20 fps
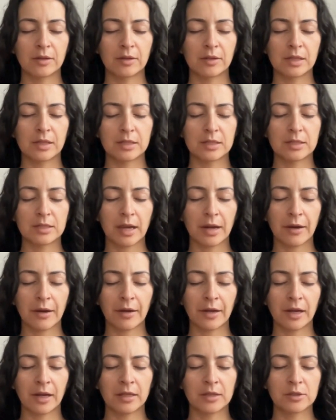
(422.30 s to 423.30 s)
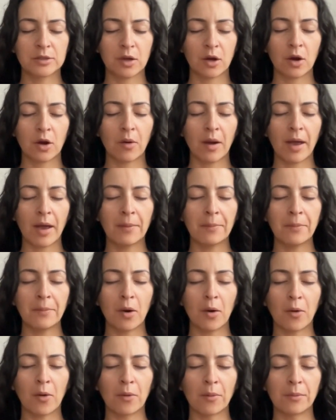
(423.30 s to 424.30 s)
in this area is OM,
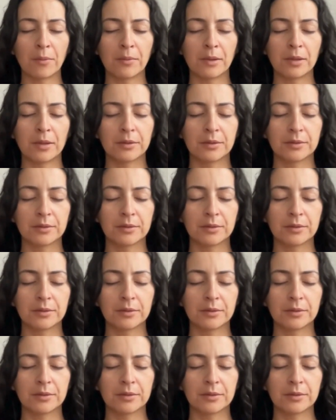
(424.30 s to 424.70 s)
Om.